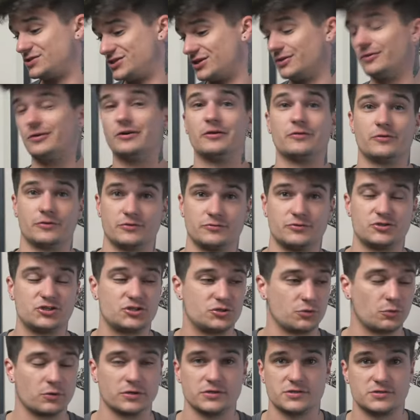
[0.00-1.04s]
chilling in their
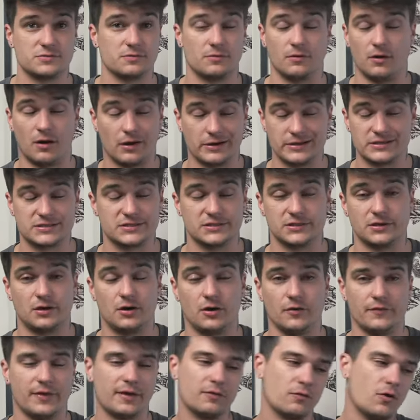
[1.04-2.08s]
shorts, honestly,
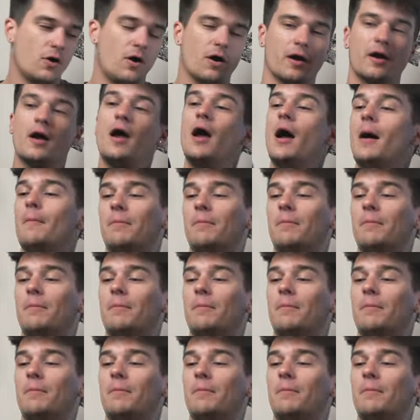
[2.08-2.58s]
all day long.